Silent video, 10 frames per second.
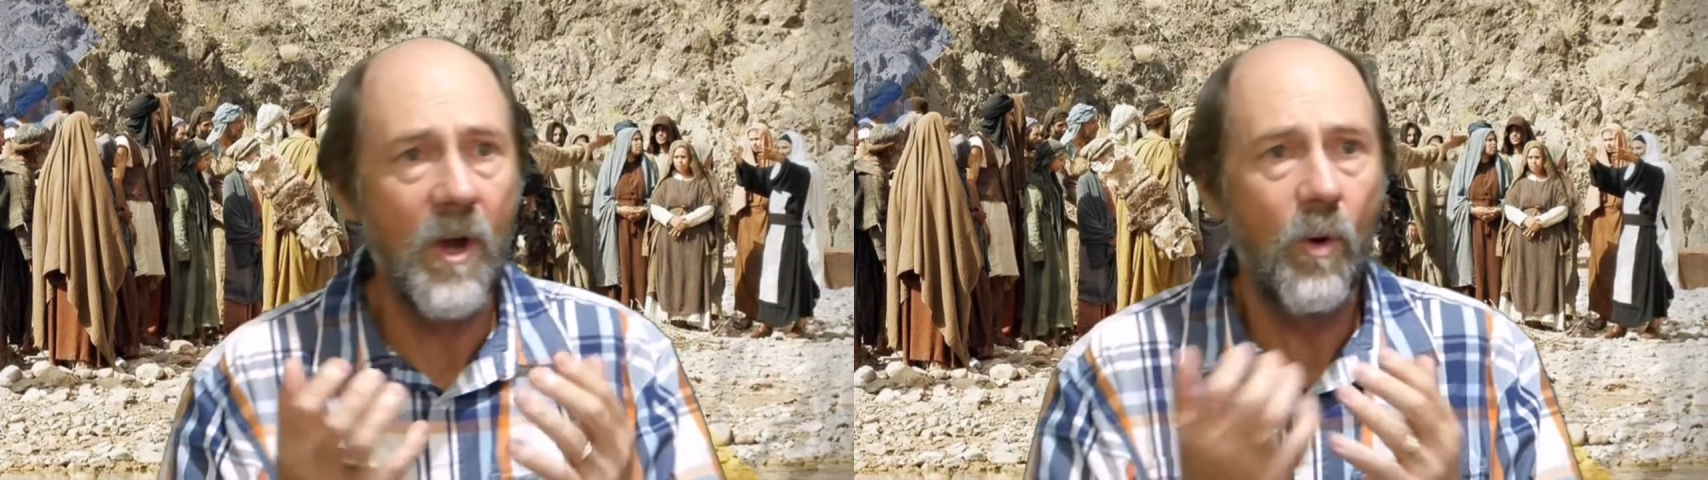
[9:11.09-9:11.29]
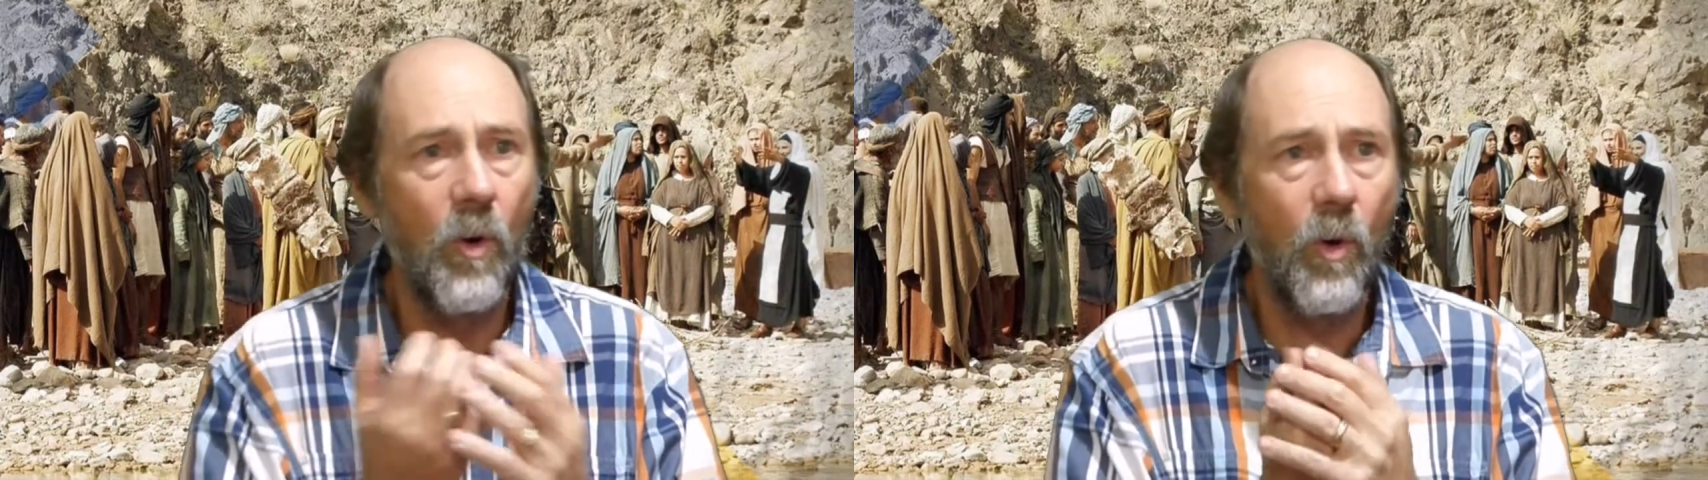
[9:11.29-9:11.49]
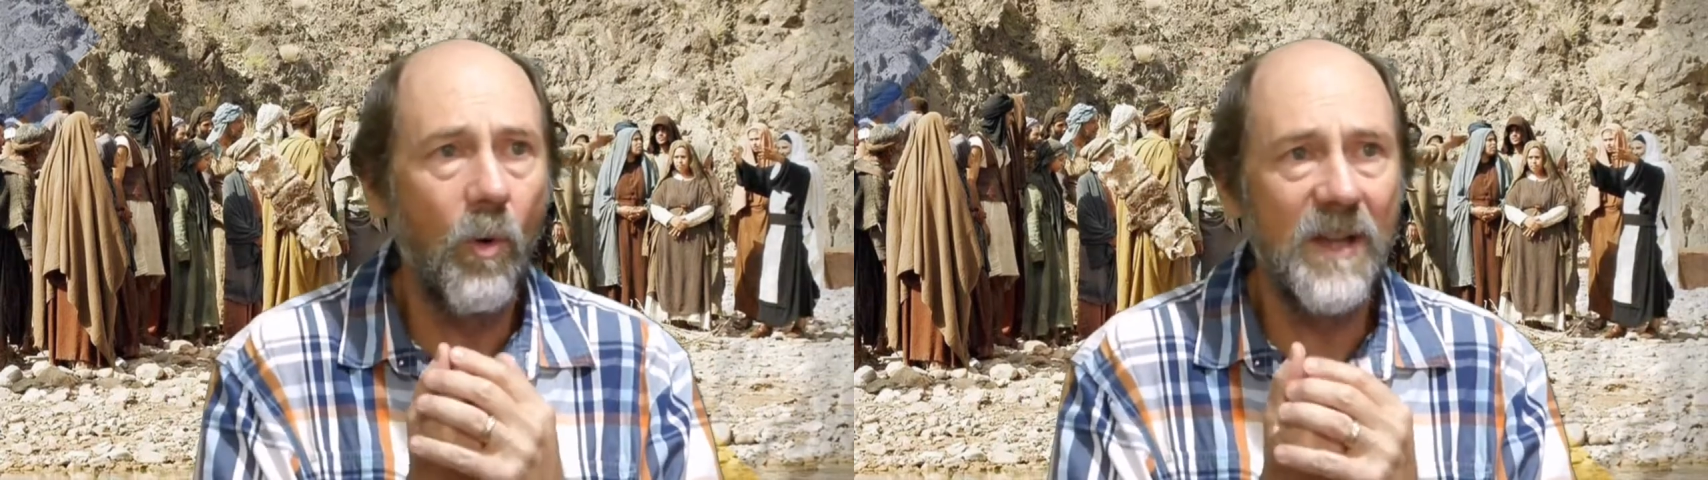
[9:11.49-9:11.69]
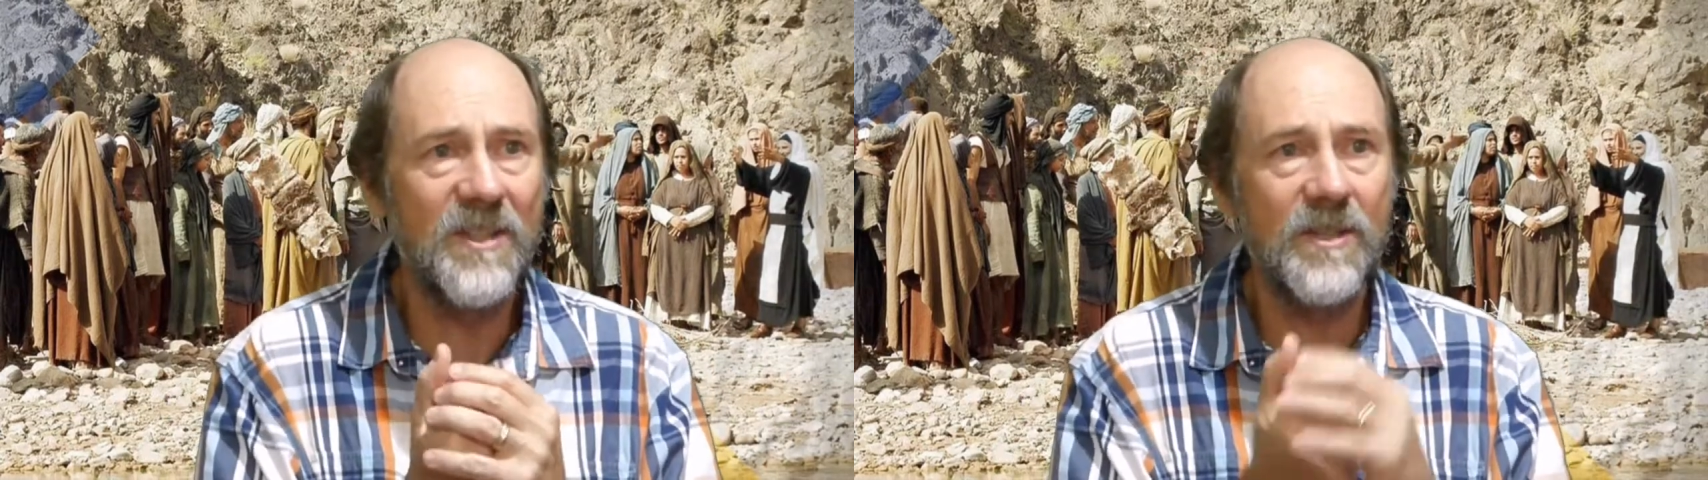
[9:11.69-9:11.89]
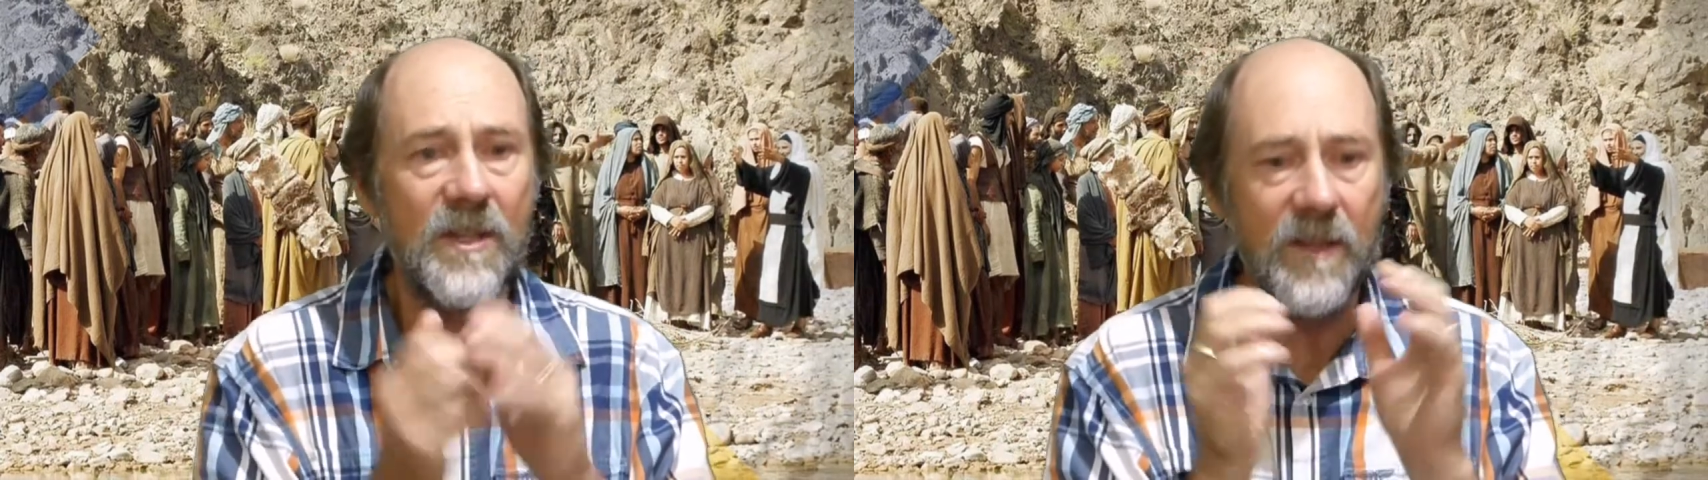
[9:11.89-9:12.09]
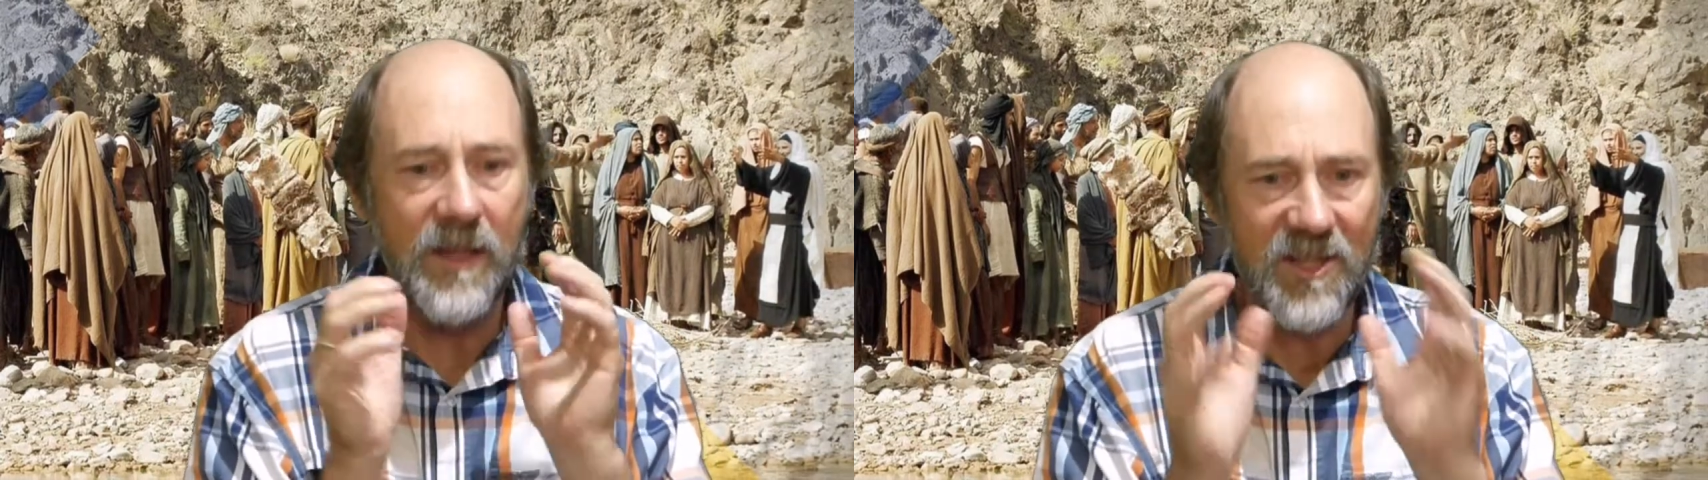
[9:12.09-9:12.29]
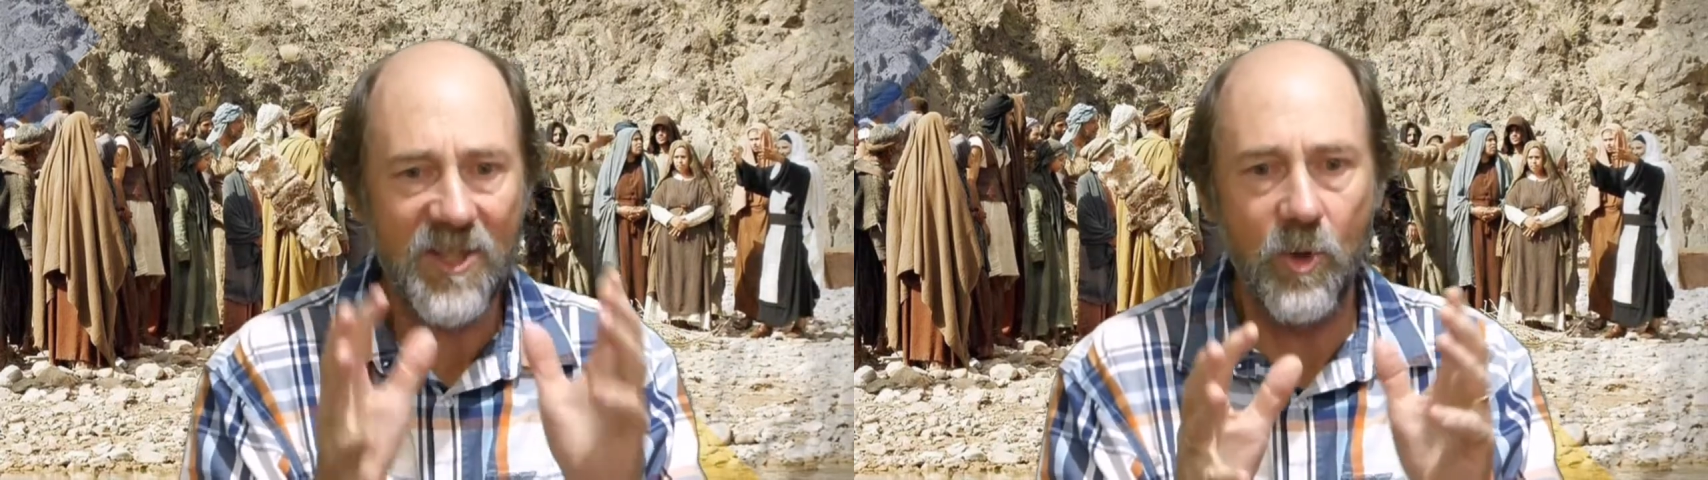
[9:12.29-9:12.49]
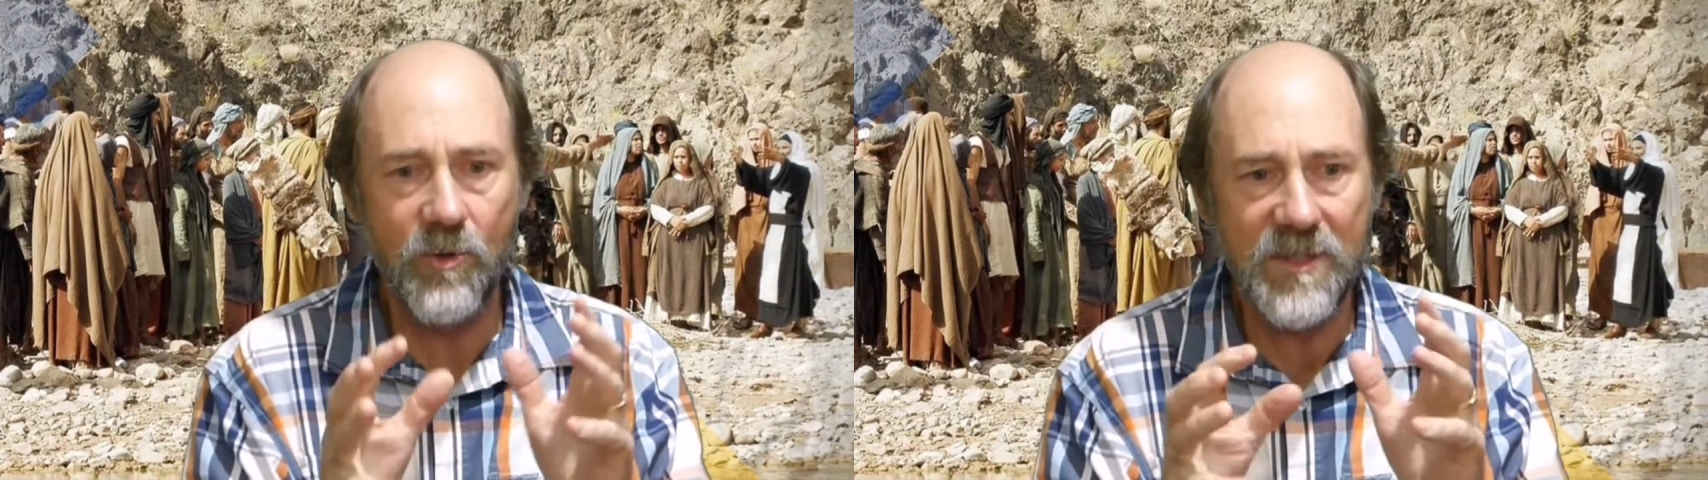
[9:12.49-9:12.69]
will always see the
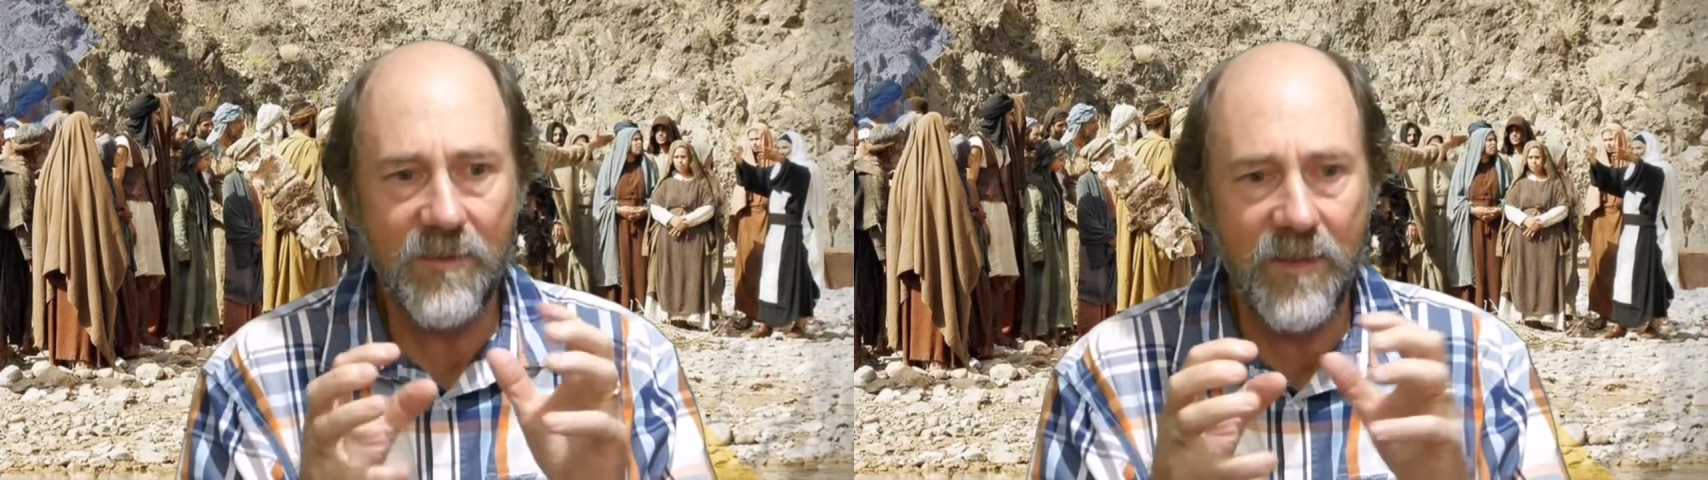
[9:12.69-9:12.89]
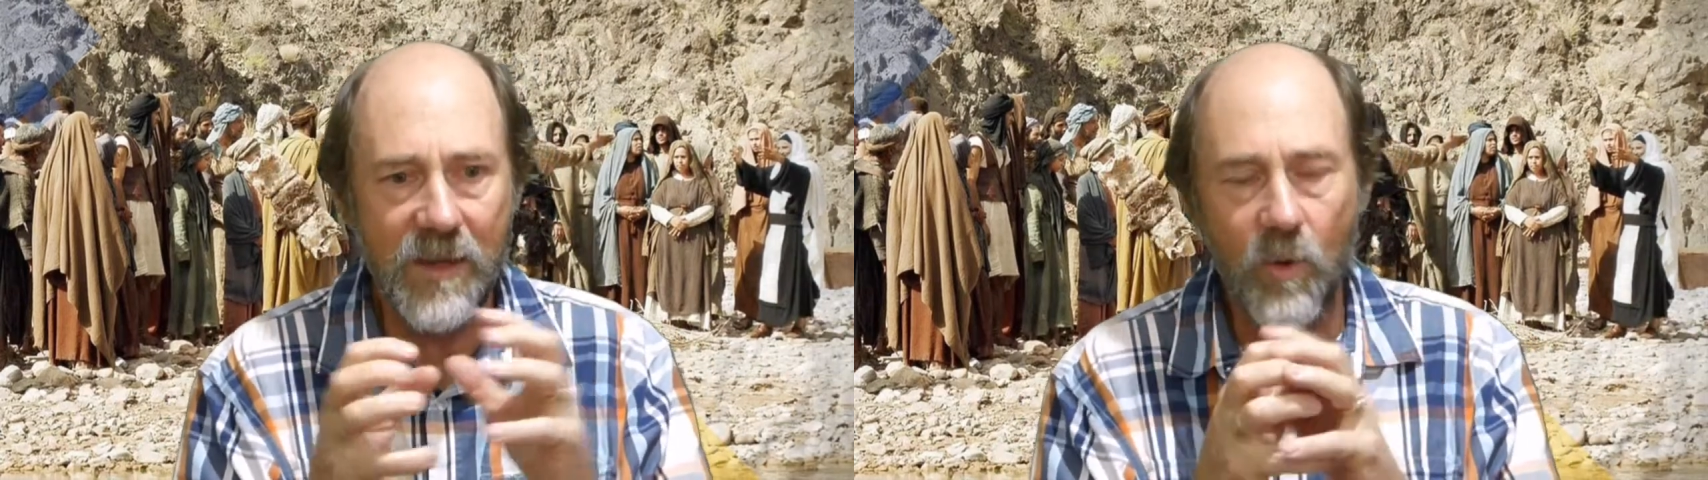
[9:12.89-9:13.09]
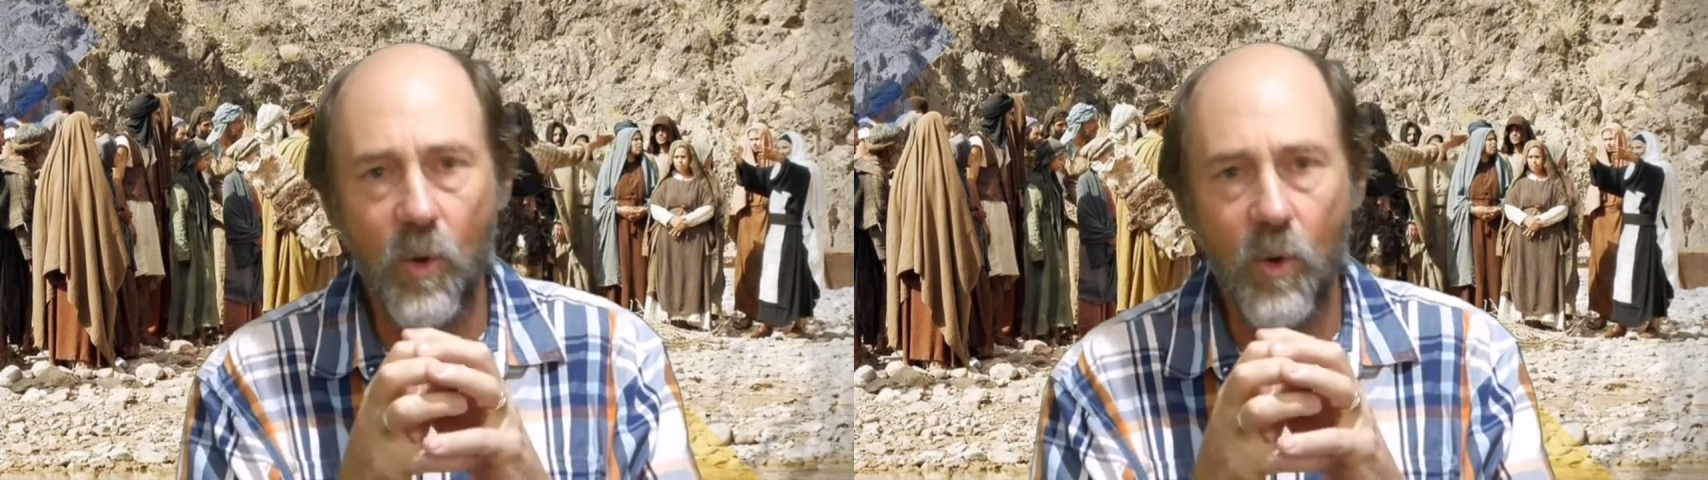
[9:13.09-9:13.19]
exclusive thing,